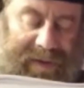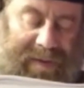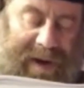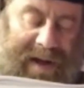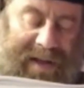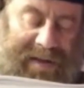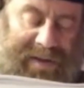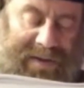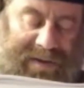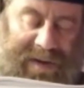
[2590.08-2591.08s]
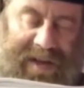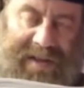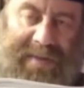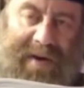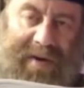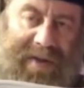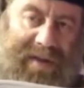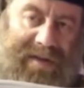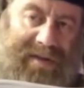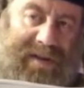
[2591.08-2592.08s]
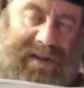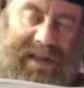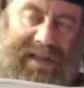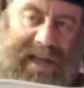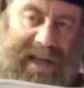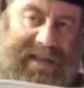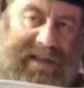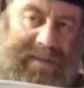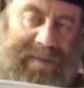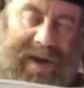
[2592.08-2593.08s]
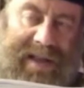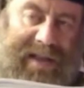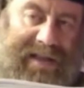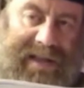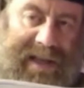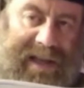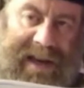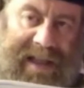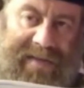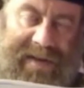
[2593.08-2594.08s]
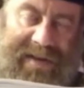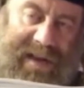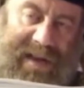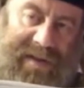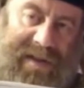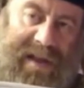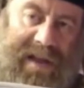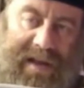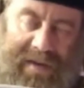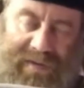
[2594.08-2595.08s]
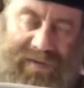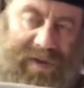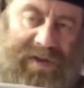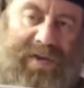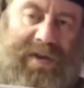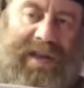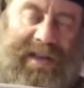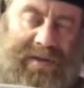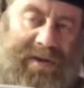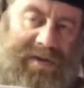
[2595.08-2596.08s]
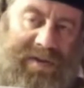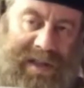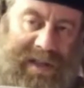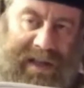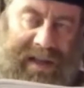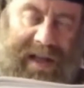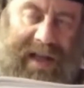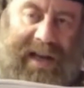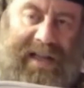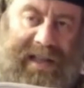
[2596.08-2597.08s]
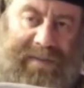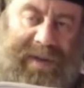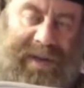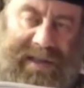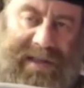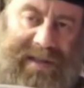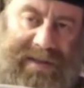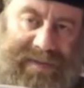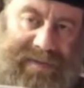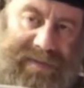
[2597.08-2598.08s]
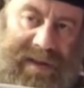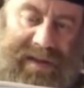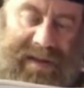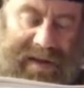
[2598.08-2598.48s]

wine to his mouth. So in this case, the bread is irrelevant. Even for sure, he's going to eat little pieces that